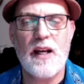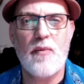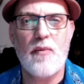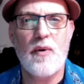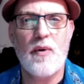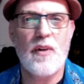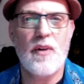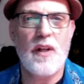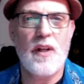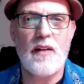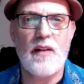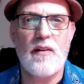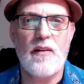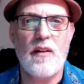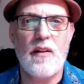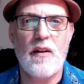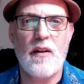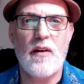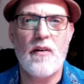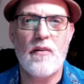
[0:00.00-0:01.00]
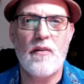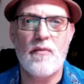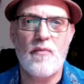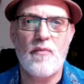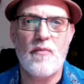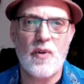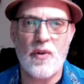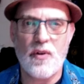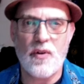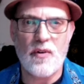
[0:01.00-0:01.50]
where
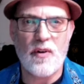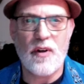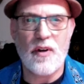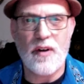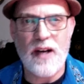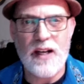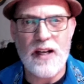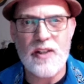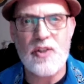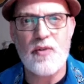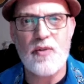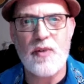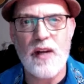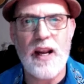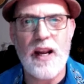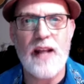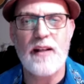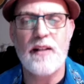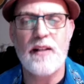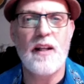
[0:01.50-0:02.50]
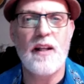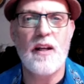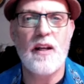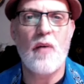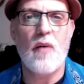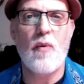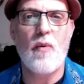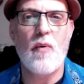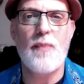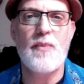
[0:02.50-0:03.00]
their history ended. They got
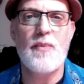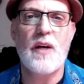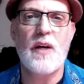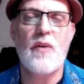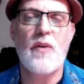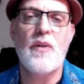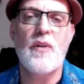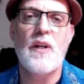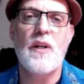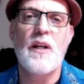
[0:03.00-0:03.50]
wiped out.